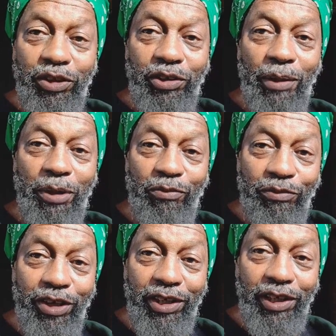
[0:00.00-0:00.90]
That, I mean,
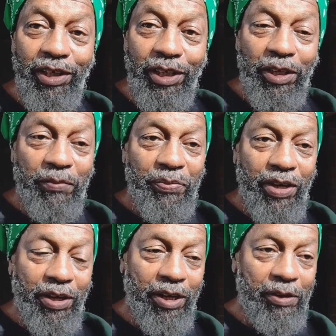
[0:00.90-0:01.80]
really,
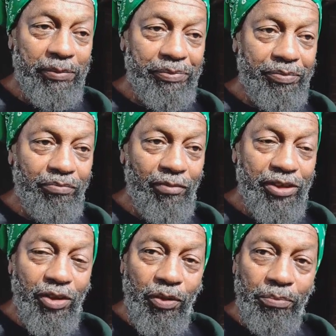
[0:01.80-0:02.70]
now um,
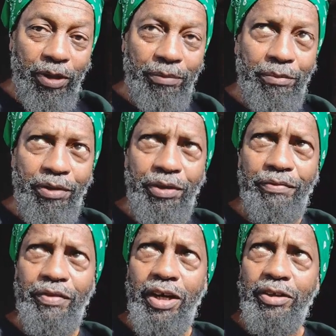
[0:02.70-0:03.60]
this whole month
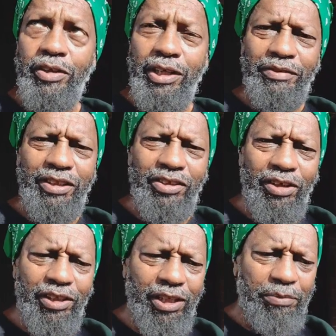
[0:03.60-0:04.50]
of October, it
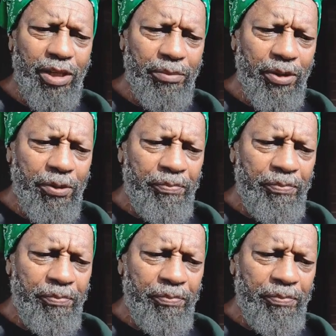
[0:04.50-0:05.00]
started in September,